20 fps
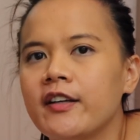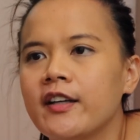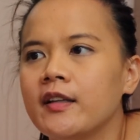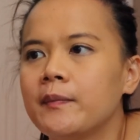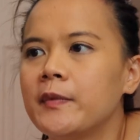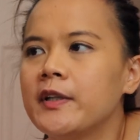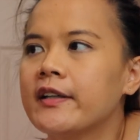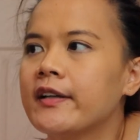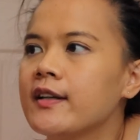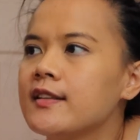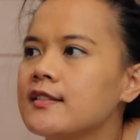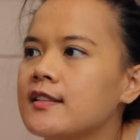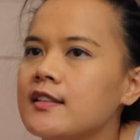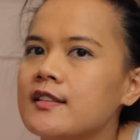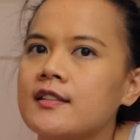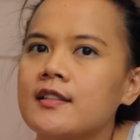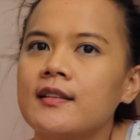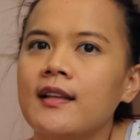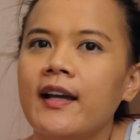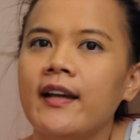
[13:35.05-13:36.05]
it because
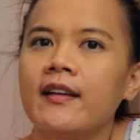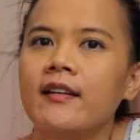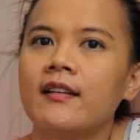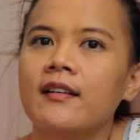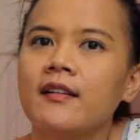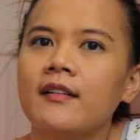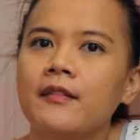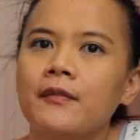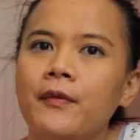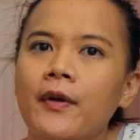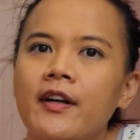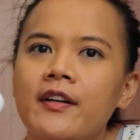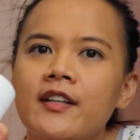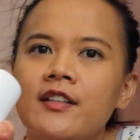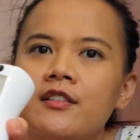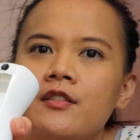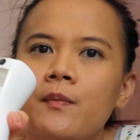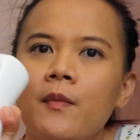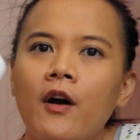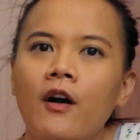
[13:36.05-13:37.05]
it's like
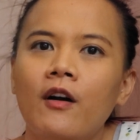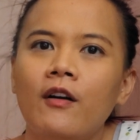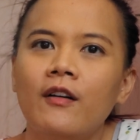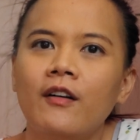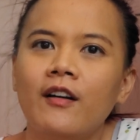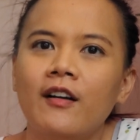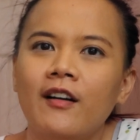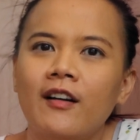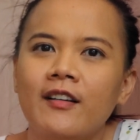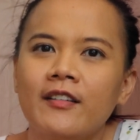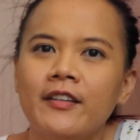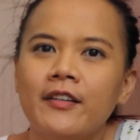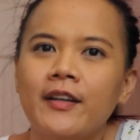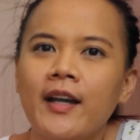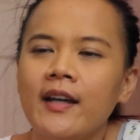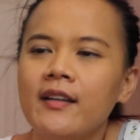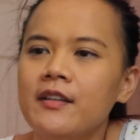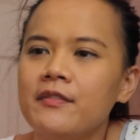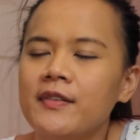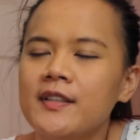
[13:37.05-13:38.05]
very small. You
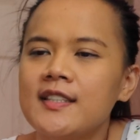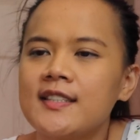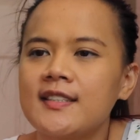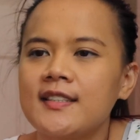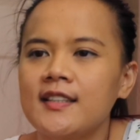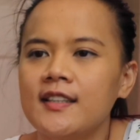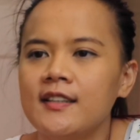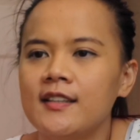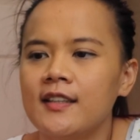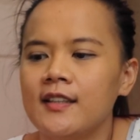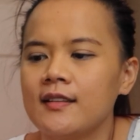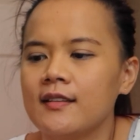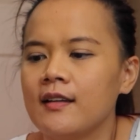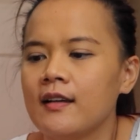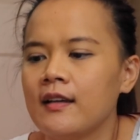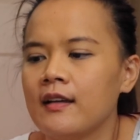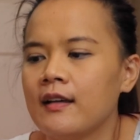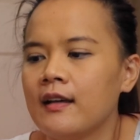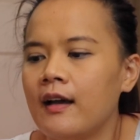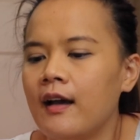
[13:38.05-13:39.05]
can't even see it.
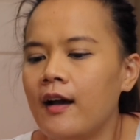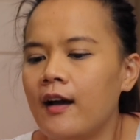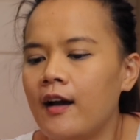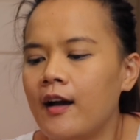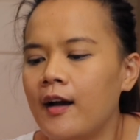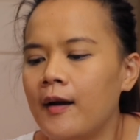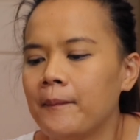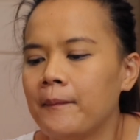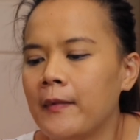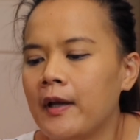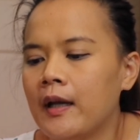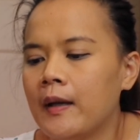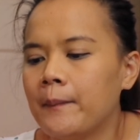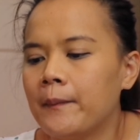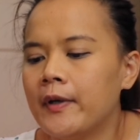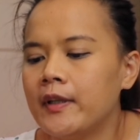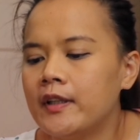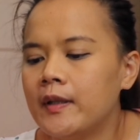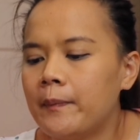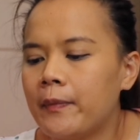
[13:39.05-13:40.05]

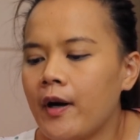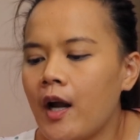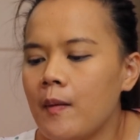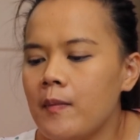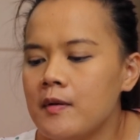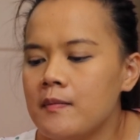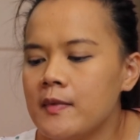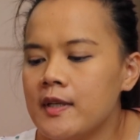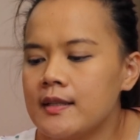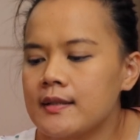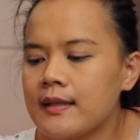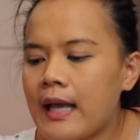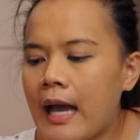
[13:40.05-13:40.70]
But the problem is